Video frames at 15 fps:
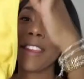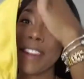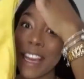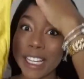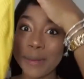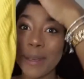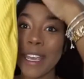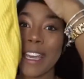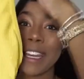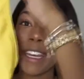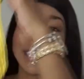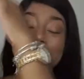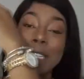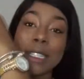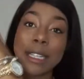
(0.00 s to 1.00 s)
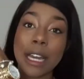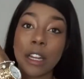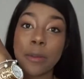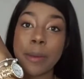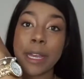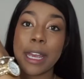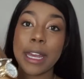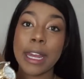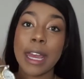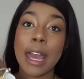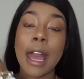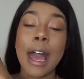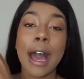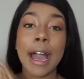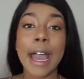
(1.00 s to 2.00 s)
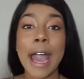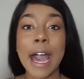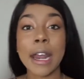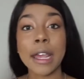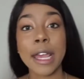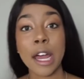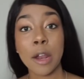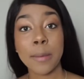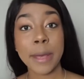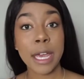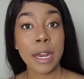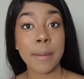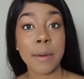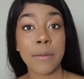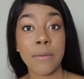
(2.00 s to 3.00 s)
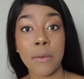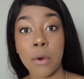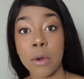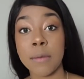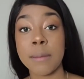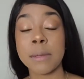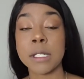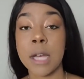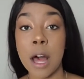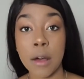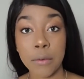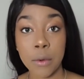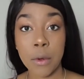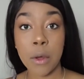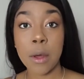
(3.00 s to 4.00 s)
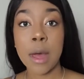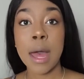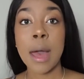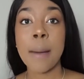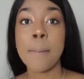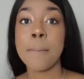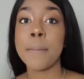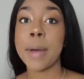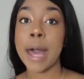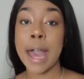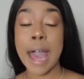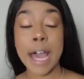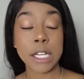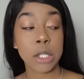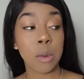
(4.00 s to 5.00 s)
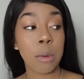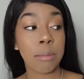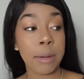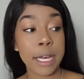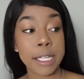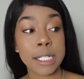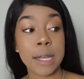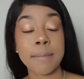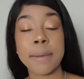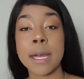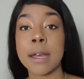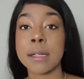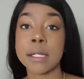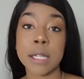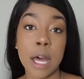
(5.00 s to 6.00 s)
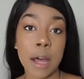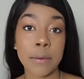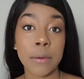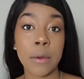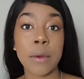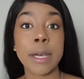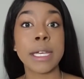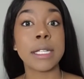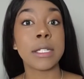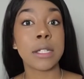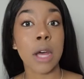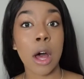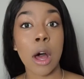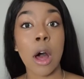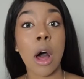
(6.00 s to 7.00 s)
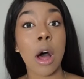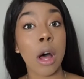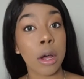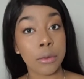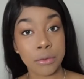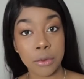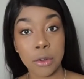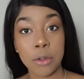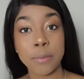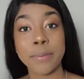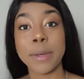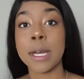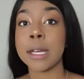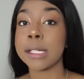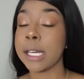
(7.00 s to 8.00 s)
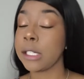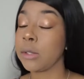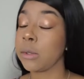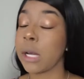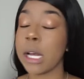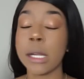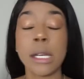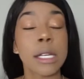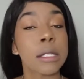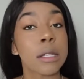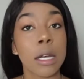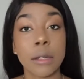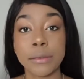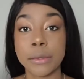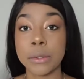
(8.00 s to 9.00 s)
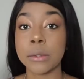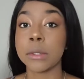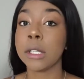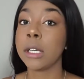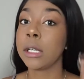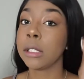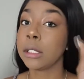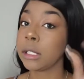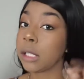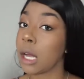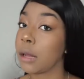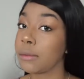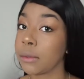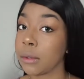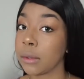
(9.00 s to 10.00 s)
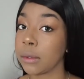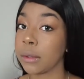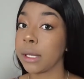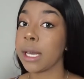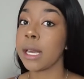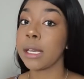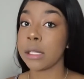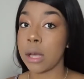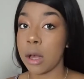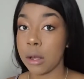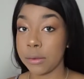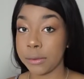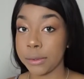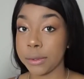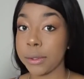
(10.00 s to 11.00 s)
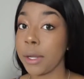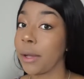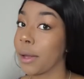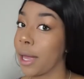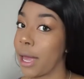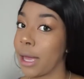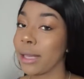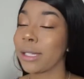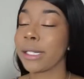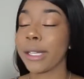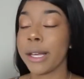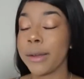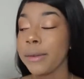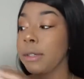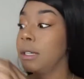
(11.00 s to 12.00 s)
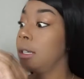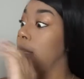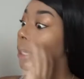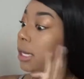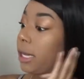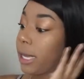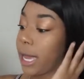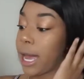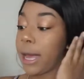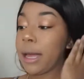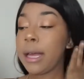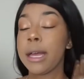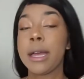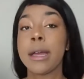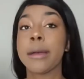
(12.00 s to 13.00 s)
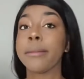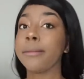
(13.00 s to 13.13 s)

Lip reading: The next bikini is this yellow bikini. I had a yellow bikini before from Zaful, but I had to replace it because Zaful is awful, because I do not like Zaful. Zaful is awful, okay? So, yeah.